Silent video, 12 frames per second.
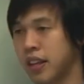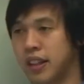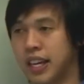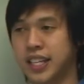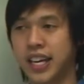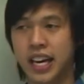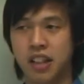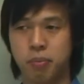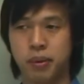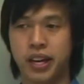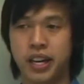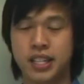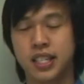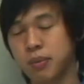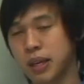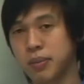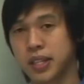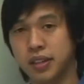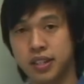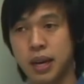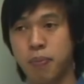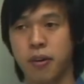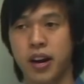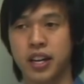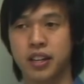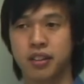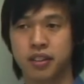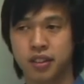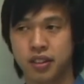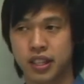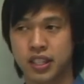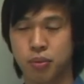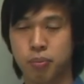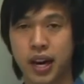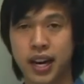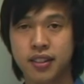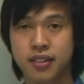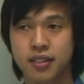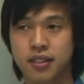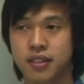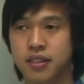they take out the blood and sometimes they'll separate it into parts.